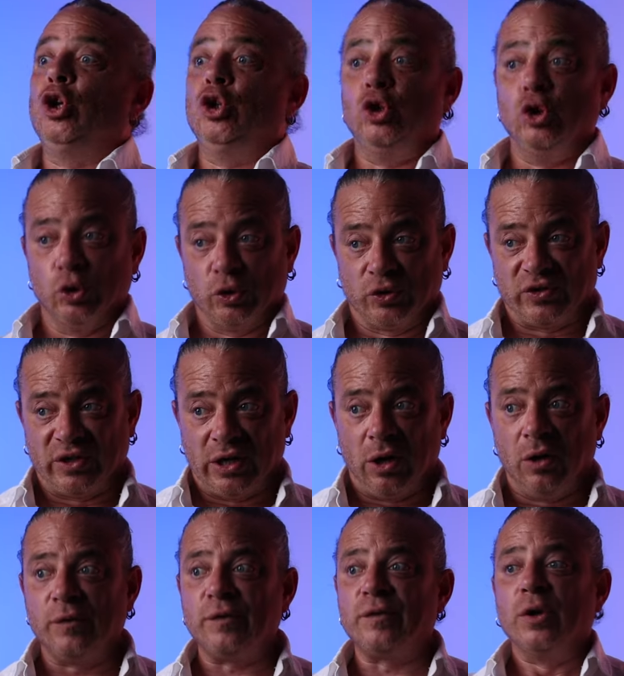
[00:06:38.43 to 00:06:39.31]

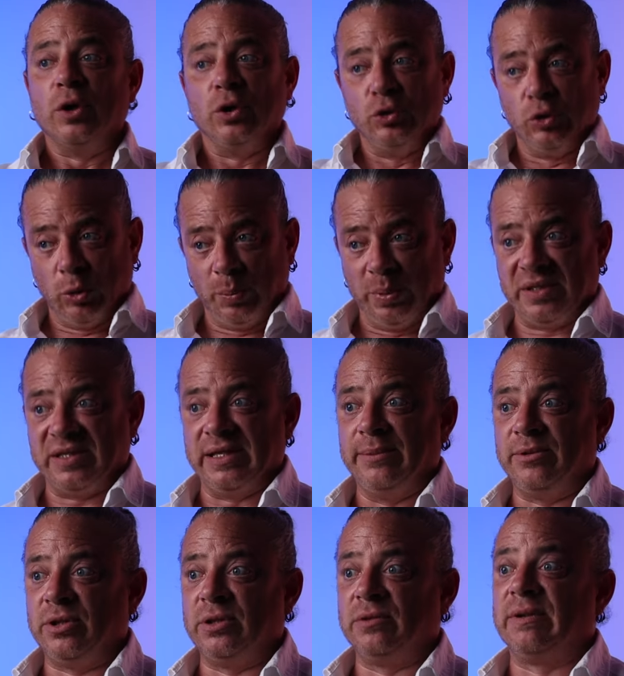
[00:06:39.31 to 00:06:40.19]
yourself, your
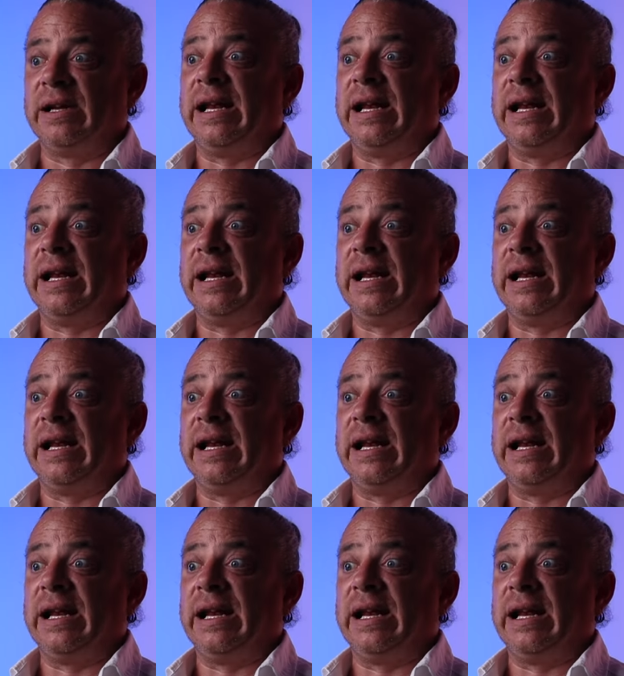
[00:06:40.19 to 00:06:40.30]
perception of